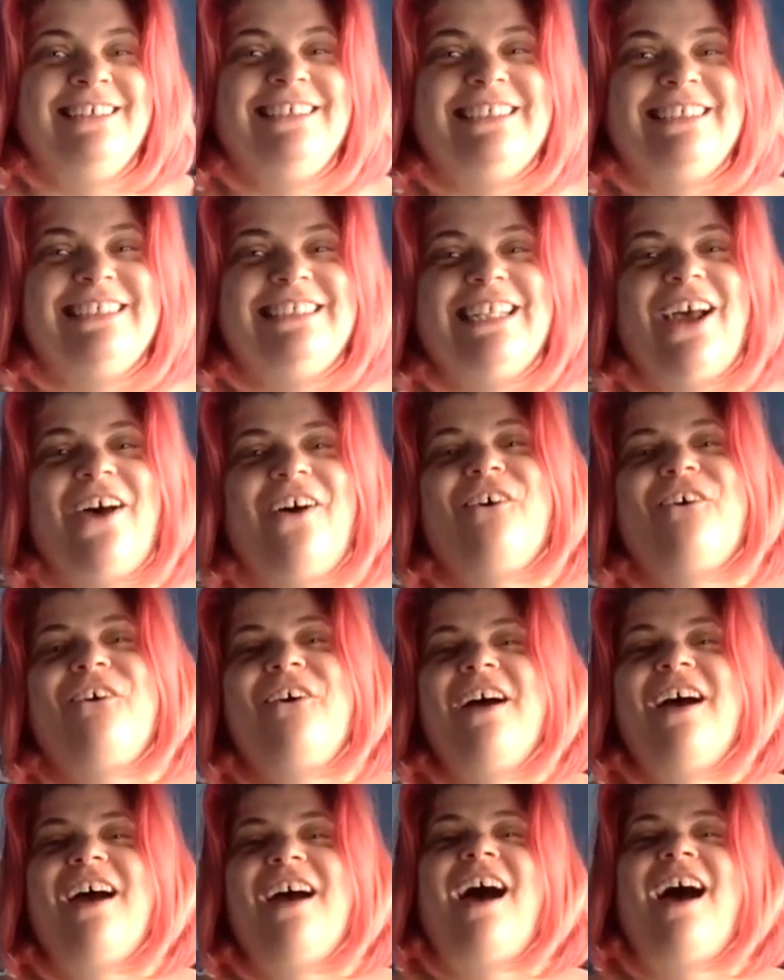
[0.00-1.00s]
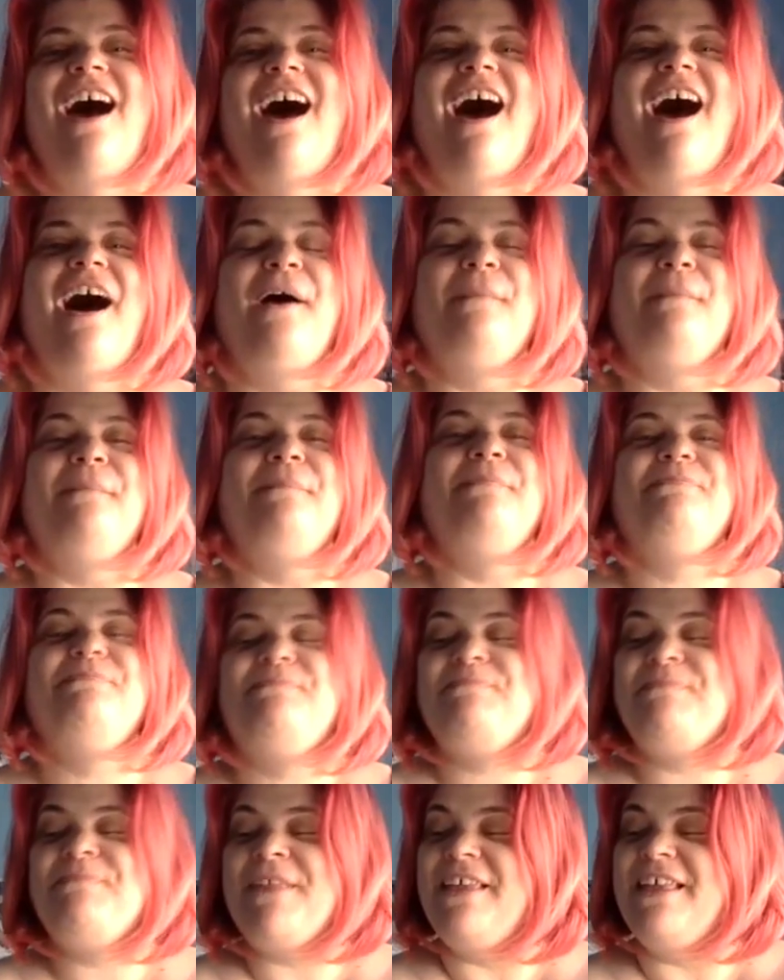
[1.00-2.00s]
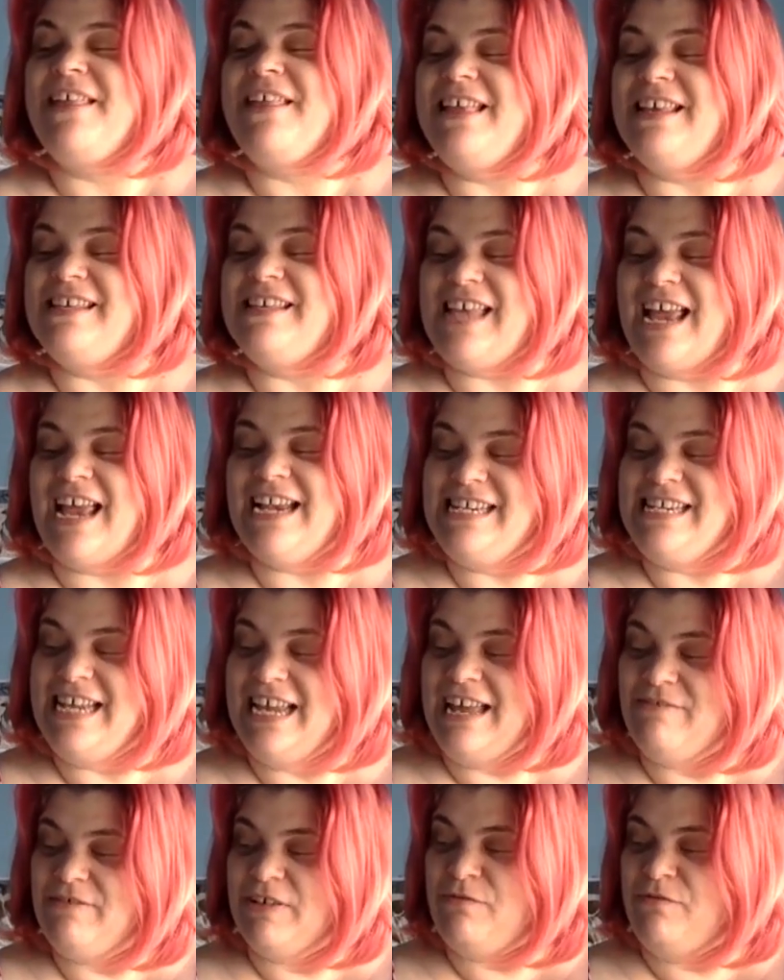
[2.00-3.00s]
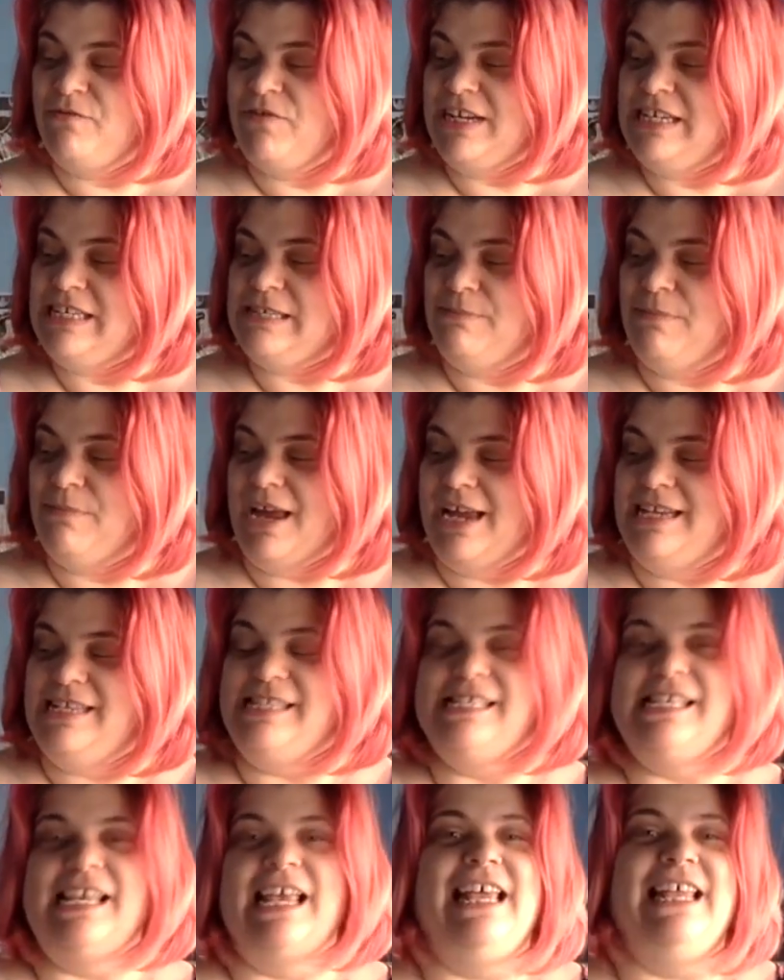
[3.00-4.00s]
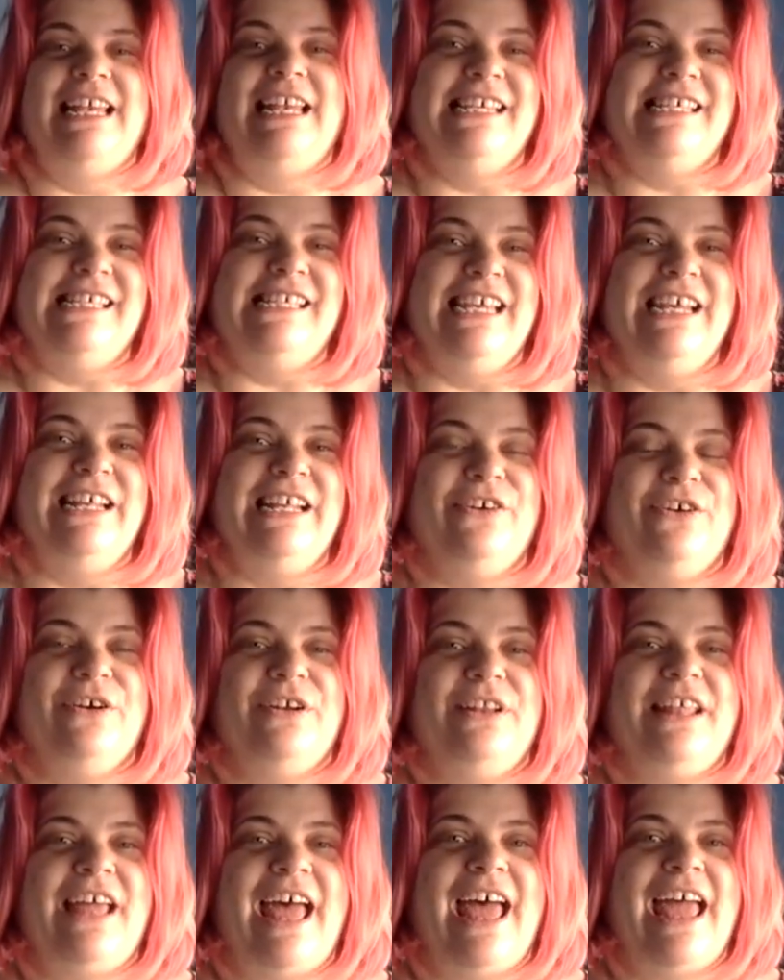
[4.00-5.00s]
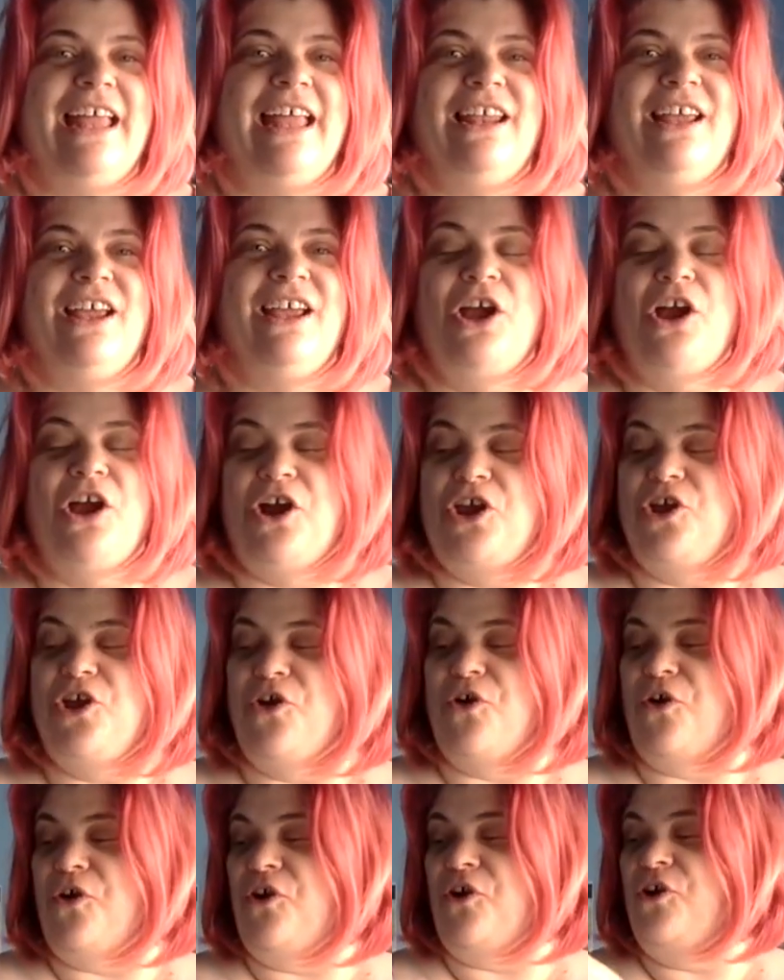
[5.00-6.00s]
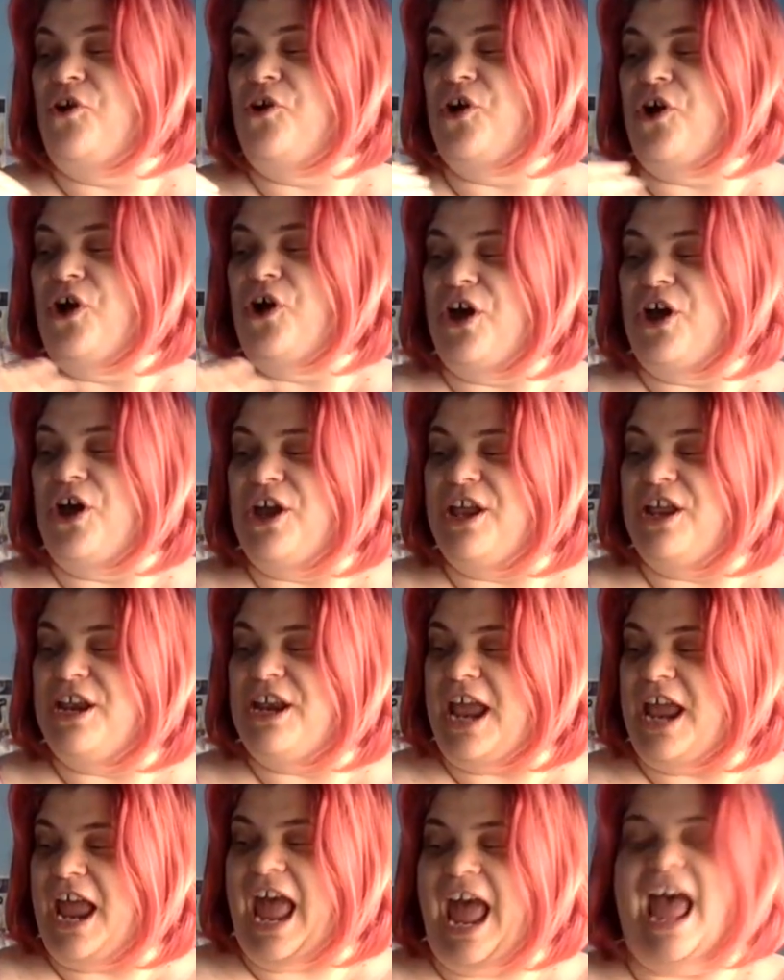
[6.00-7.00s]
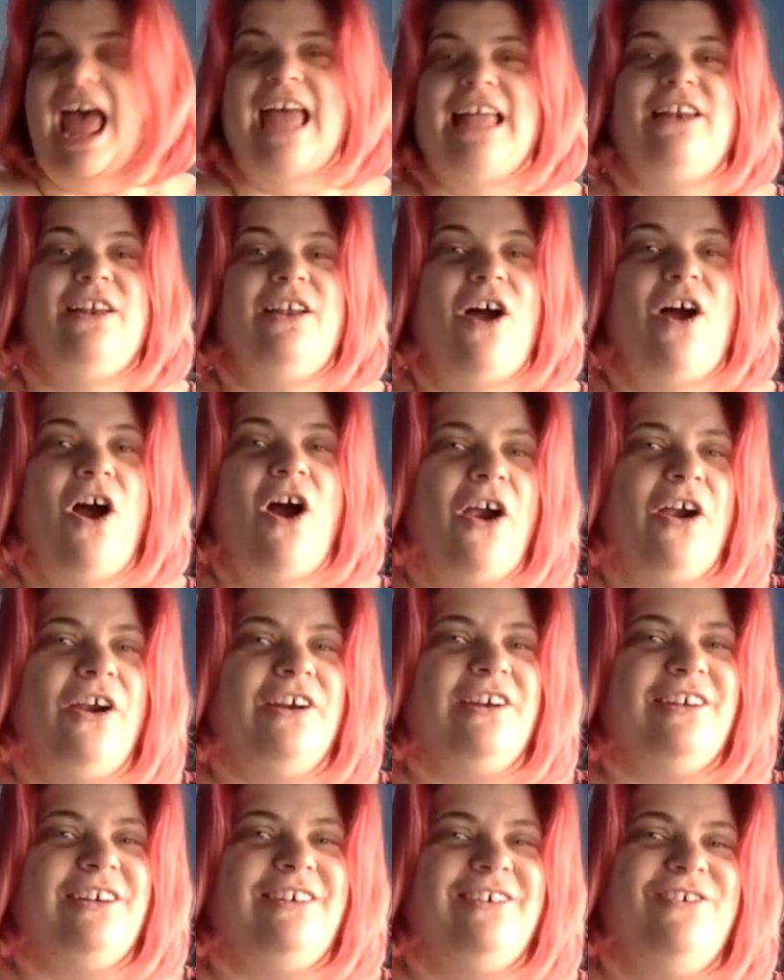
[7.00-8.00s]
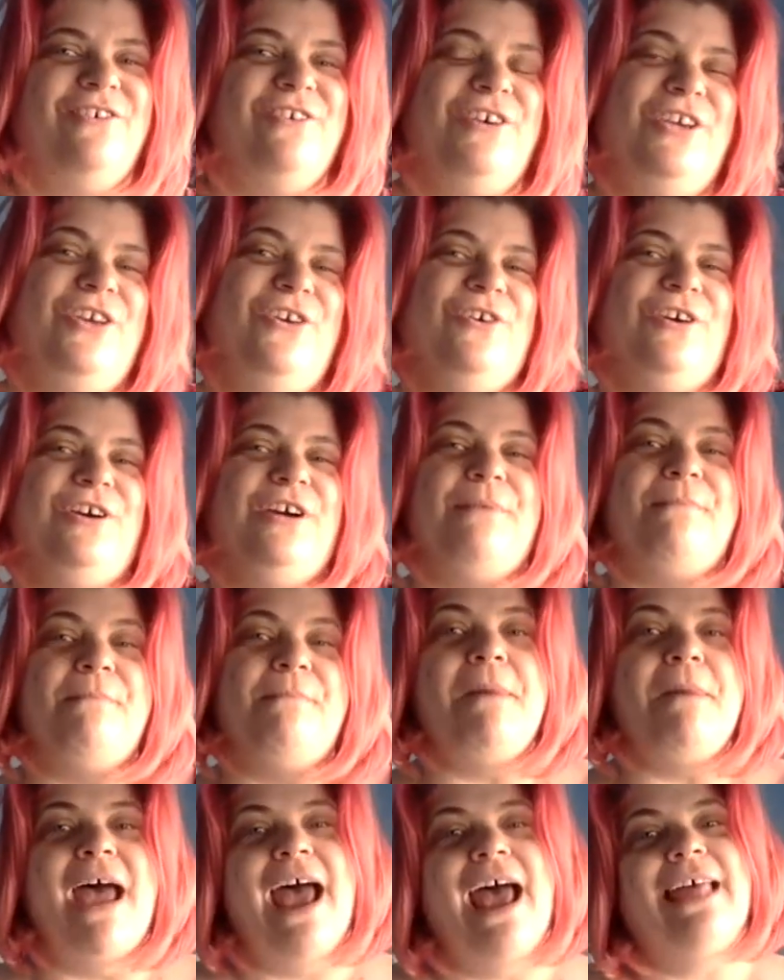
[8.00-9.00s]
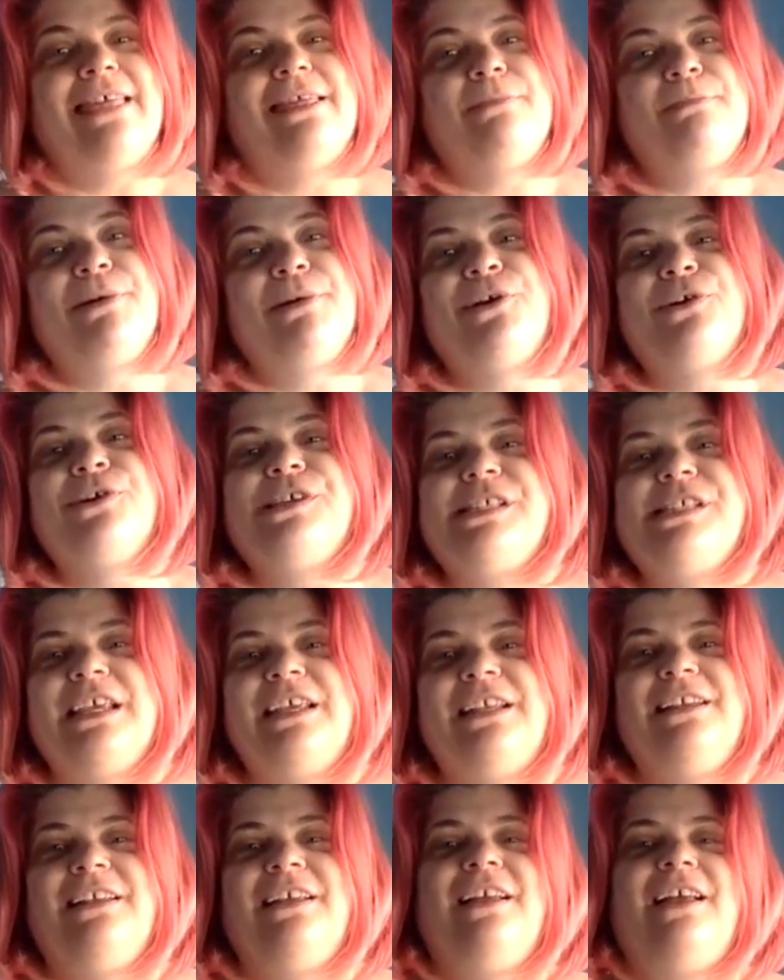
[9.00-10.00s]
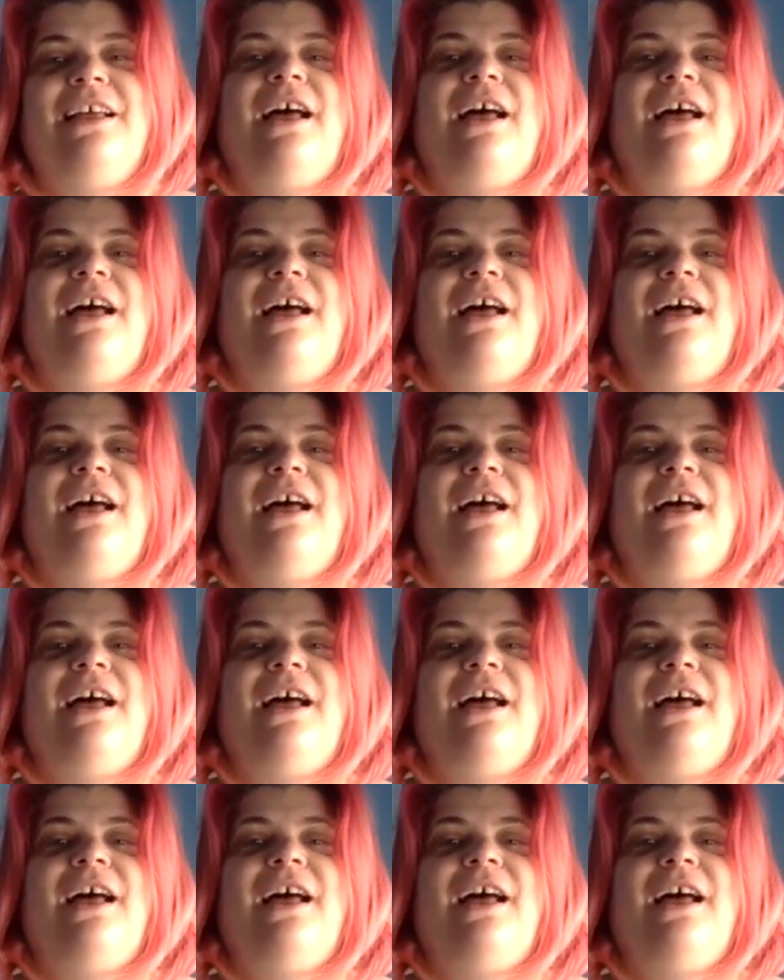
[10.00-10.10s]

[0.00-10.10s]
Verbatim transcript: so um, this idea of a fixed mindset is either that you're good at art or you're a math person.